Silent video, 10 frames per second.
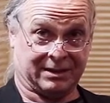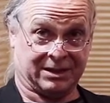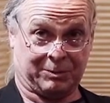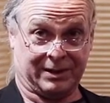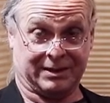
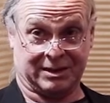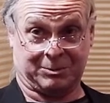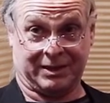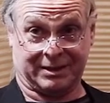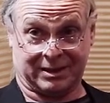
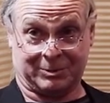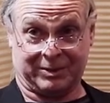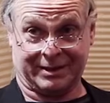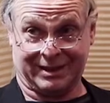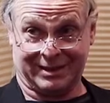
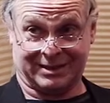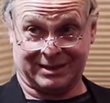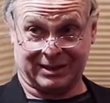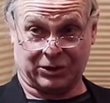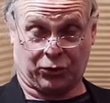And this
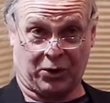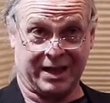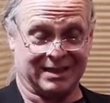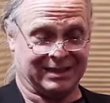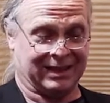is a
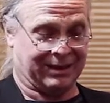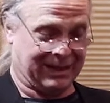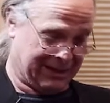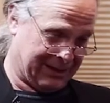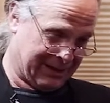crazy
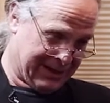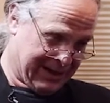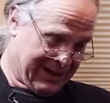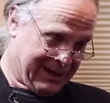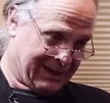thing
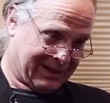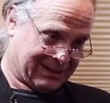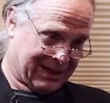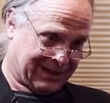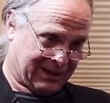
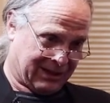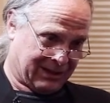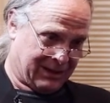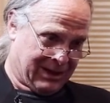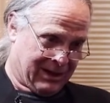that's at the